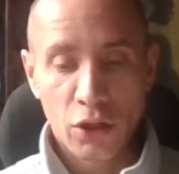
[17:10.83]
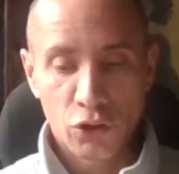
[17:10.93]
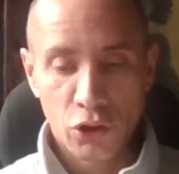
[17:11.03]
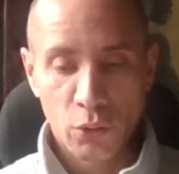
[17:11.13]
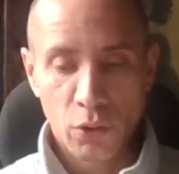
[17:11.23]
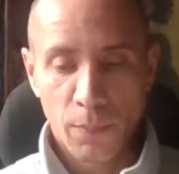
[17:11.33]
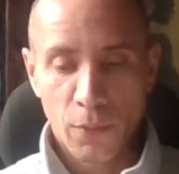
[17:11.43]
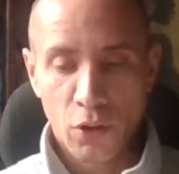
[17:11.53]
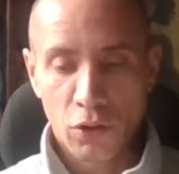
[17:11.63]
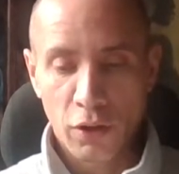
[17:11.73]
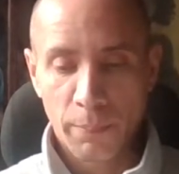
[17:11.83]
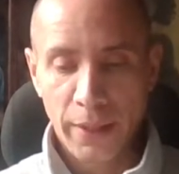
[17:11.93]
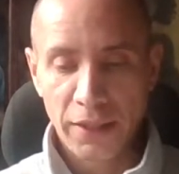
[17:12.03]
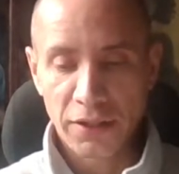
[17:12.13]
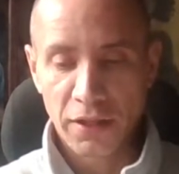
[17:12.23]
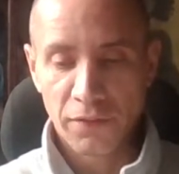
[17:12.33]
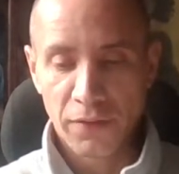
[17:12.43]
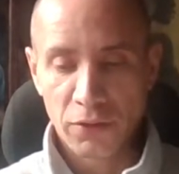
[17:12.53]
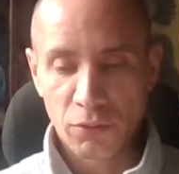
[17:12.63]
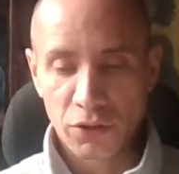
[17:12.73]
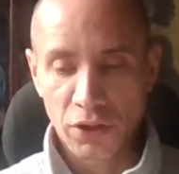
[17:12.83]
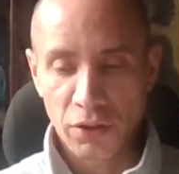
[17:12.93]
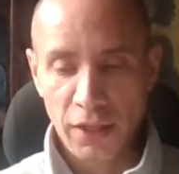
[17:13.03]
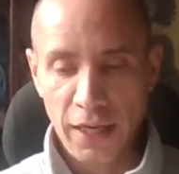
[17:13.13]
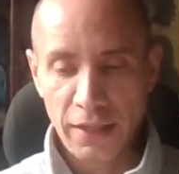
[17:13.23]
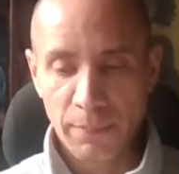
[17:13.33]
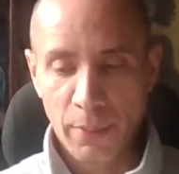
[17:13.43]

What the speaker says: 2 or more competing individuals in the UK.